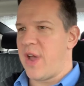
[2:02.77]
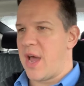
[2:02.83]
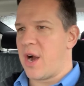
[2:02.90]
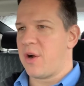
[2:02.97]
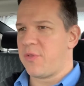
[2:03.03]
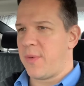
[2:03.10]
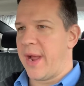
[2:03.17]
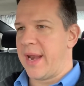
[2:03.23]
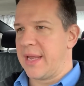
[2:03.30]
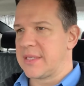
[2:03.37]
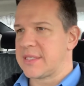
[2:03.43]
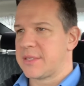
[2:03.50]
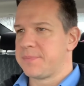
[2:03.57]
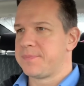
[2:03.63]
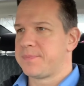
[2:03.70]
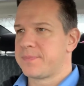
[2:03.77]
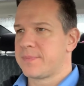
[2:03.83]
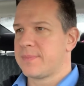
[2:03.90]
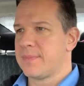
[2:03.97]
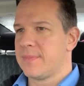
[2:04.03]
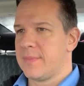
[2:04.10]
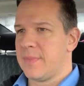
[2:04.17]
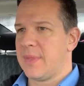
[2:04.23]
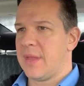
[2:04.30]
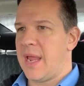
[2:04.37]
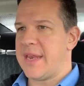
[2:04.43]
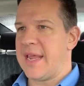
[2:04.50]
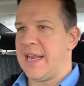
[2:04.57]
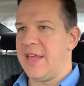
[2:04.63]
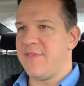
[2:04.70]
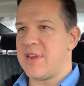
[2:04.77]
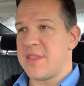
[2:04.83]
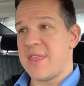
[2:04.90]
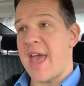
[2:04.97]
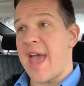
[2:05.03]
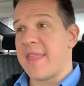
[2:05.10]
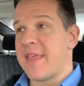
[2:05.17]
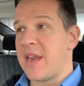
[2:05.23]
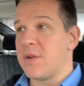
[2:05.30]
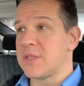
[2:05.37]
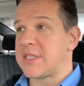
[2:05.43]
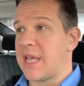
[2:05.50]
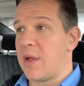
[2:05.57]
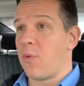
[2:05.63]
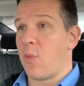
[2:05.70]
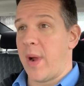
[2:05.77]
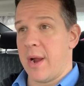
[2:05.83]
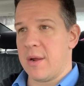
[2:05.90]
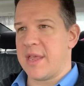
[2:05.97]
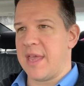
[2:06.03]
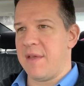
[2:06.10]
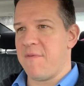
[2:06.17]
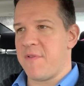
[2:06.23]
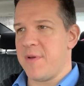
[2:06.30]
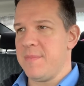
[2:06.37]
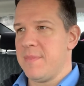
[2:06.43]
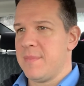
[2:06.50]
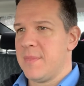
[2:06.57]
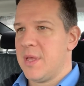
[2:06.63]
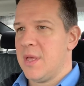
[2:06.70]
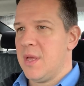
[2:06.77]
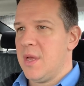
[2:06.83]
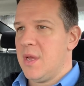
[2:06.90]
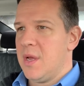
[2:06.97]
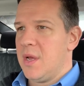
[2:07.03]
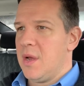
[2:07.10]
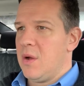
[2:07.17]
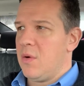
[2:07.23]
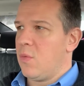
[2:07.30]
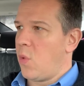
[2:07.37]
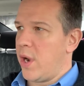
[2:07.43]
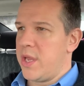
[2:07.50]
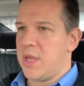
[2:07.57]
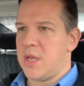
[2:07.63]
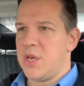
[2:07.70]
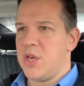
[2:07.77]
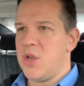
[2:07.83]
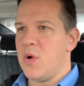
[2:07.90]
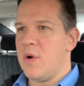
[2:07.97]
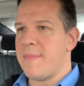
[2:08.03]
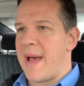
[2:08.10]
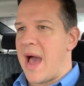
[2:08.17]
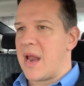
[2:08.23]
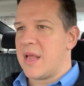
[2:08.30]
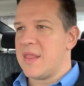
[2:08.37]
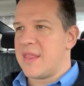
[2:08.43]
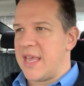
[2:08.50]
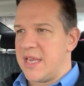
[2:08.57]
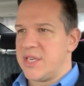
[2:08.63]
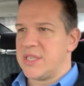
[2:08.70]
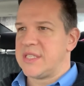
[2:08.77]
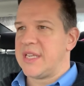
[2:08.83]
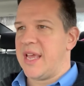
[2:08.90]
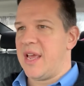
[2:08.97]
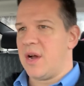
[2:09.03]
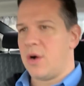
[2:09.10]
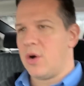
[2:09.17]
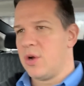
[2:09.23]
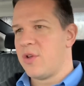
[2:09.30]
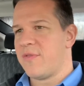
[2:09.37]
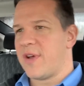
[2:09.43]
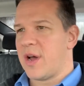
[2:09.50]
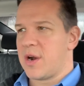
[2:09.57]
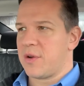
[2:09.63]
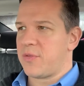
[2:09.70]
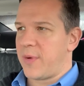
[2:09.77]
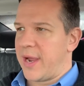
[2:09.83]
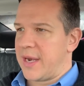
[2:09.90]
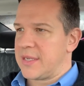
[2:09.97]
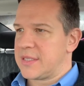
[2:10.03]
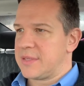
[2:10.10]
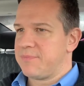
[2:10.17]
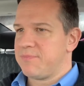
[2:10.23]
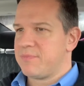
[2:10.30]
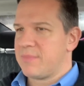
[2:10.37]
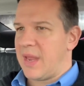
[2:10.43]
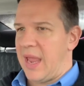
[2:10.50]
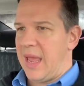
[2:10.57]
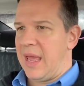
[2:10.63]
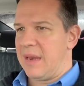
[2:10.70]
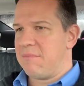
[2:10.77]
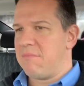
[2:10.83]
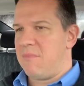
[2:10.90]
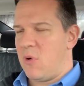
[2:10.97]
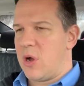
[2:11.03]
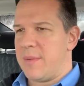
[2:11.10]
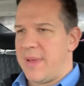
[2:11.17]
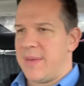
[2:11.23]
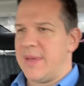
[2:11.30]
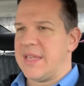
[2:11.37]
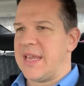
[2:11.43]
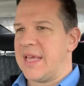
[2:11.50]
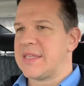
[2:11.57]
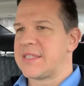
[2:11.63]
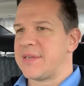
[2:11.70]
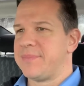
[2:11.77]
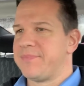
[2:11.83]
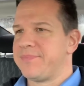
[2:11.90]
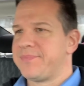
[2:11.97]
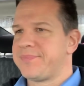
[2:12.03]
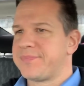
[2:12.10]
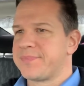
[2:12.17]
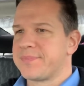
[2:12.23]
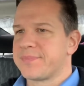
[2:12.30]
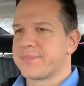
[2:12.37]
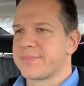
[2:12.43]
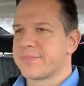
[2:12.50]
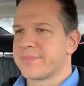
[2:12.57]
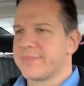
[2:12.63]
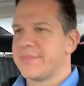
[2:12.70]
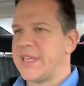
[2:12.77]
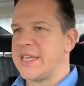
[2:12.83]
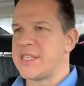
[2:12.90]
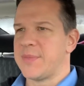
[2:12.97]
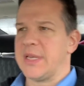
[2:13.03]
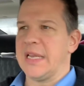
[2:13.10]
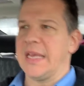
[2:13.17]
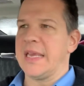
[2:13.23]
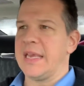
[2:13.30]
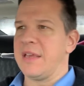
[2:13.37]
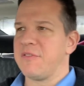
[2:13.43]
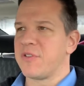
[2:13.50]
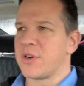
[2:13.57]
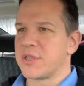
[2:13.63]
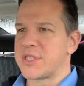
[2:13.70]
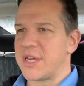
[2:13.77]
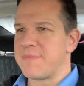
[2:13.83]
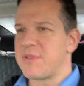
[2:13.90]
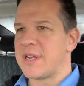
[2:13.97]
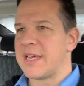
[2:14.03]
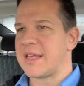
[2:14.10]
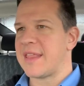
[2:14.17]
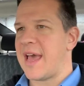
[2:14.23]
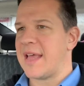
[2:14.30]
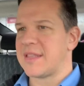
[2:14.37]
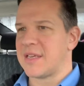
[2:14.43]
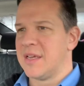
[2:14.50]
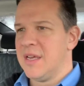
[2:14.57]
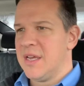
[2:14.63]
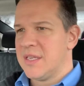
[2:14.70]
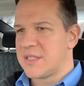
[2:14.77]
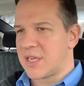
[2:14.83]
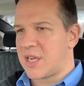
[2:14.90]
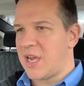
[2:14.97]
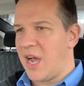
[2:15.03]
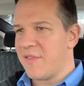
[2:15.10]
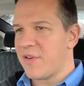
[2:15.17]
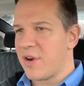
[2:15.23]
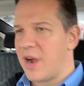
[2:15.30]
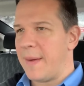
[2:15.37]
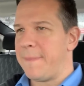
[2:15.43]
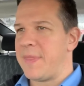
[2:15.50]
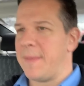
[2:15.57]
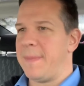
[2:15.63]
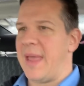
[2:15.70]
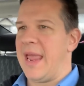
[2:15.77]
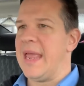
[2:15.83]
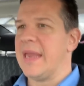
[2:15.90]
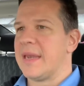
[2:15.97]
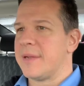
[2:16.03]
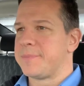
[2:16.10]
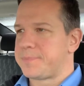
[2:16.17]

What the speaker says: arthritis," and they leave it at that. They don't say where it came from, what you can do about it. They just say, "Oh, you've got arthritis," and well, maybe take some leave or something like that to cover up the pain.